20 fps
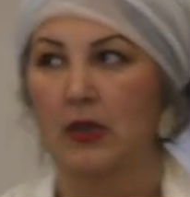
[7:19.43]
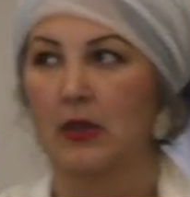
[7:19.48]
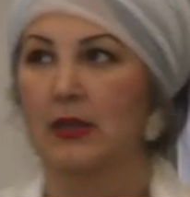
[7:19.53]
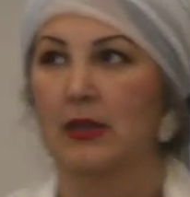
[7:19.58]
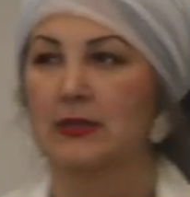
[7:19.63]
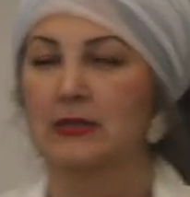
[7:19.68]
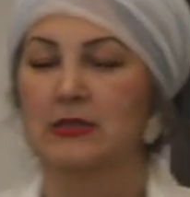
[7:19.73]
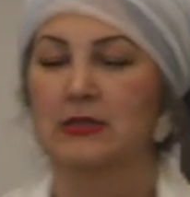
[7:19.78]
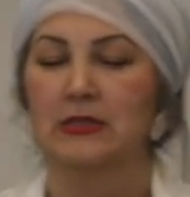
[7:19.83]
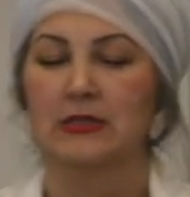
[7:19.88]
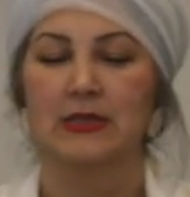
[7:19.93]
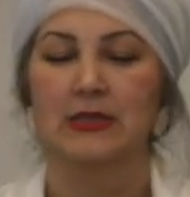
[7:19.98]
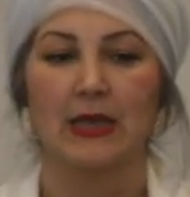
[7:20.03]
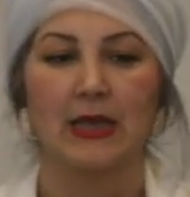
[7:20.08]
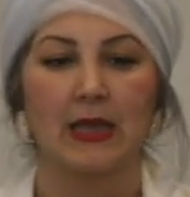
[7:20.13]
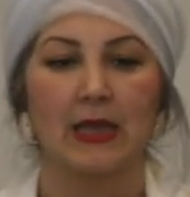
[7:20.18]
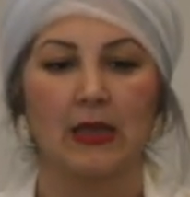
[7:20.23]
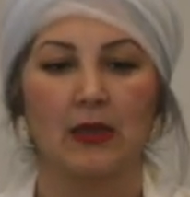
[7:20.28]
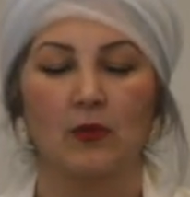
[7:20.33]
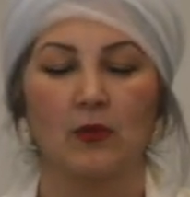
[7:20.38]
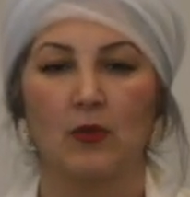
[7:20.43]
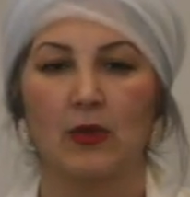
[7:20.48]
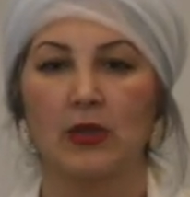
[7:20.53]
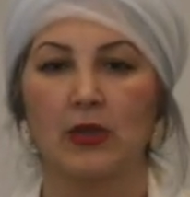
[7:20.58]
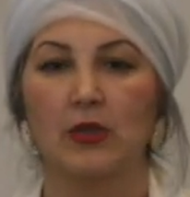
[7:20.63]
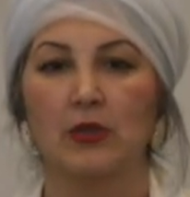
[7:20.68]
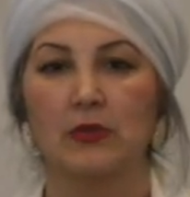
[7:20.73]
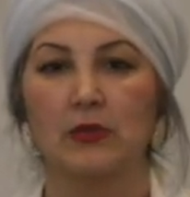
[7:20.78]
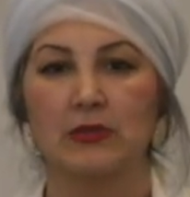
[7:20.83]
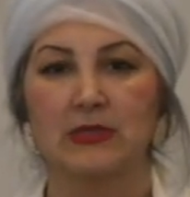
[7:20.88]
Let's say
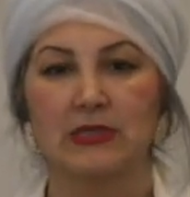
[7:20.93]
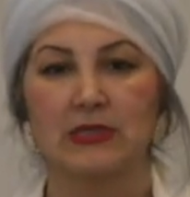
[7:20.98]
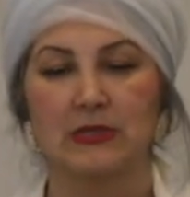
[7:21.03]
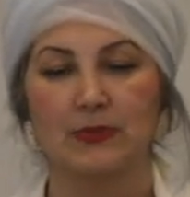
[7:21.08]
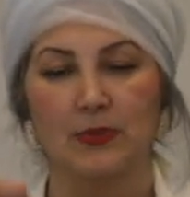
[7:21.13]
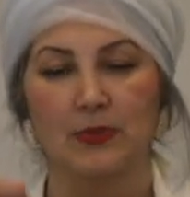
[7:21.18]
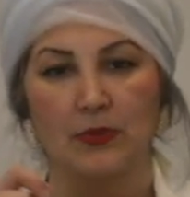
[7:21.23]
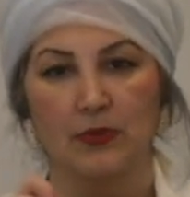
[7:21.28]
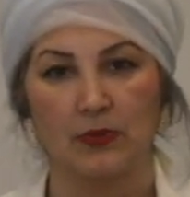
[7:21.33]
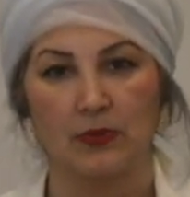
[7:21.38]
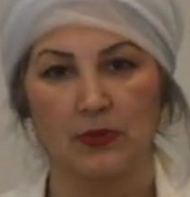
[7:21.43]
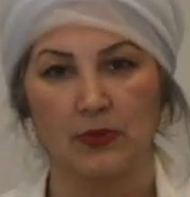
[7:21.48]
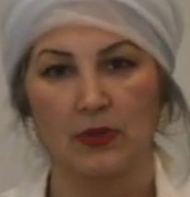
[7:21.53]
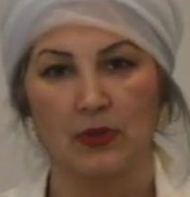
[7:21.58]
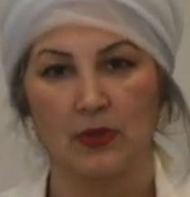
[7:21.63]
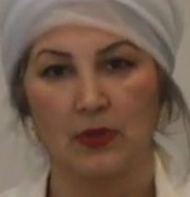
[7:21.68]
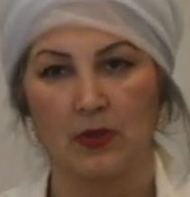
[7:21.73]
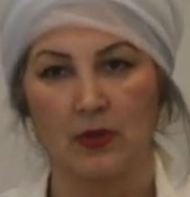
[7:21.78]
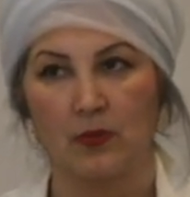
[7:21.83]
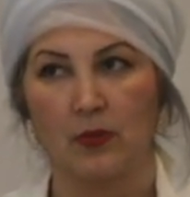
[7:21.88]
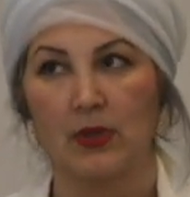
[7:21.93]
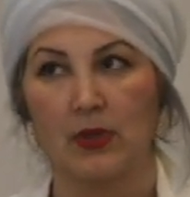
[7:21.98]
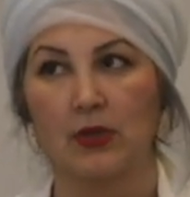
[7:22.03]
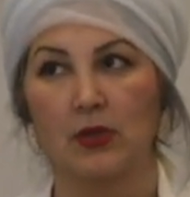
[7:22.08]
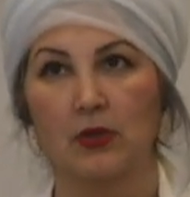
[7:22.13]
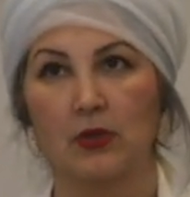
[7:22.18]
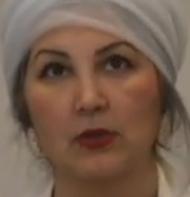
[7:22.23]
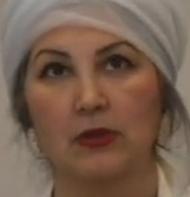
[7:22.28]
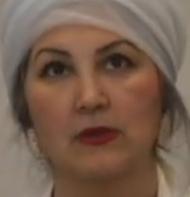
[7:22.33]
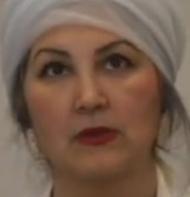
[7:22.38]
one good spoon,
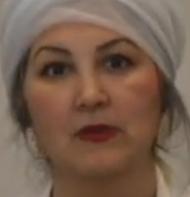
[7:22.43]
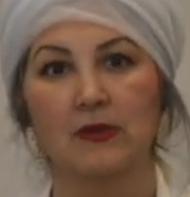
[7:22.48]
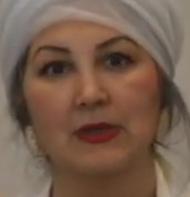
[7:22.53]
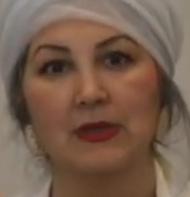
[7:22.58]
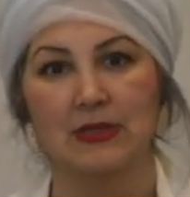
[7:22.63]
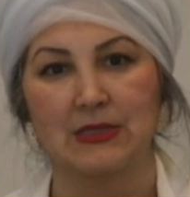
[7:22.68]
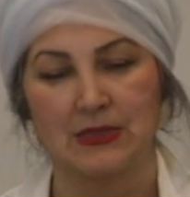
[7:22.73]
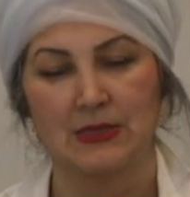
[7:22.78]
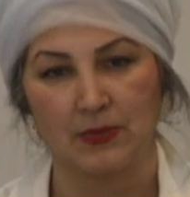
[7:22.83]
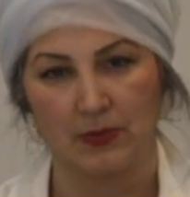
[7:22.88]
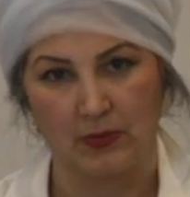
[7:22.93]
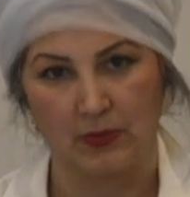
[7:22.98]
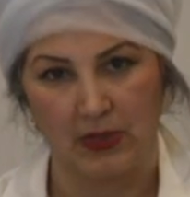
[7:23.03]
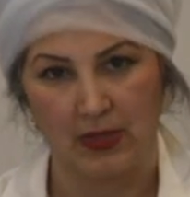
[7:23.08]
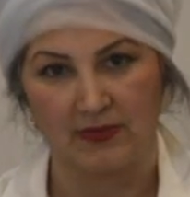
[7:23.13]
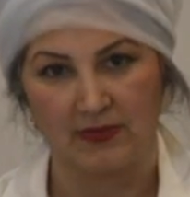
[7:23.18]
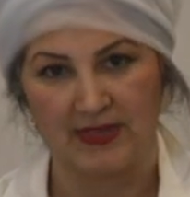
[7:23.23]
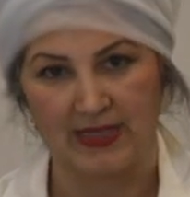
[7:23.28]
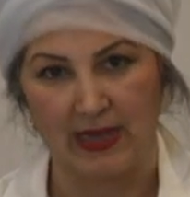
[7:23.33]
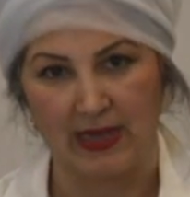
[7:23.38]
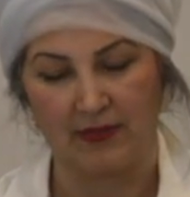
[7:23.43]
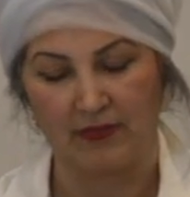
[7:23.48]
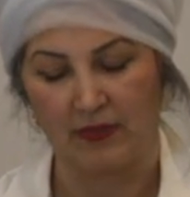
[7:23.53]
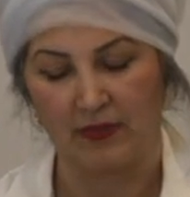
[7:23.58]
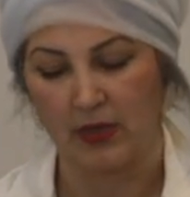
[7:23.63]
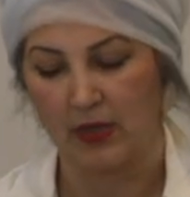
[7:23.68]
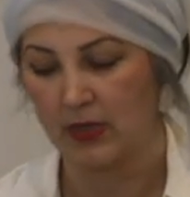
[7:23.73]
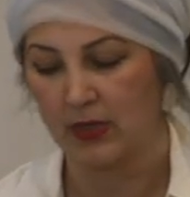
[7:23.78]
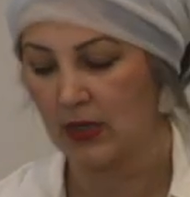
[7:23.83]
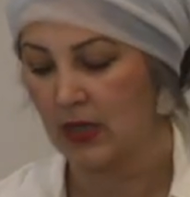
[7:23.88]
one good teaspoon of
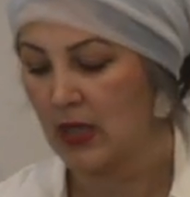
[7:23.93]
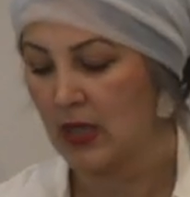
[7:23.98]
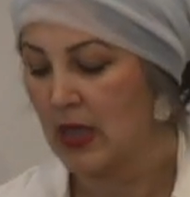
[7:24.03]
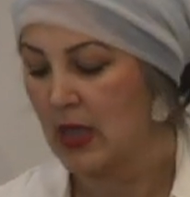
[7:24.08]
saffron.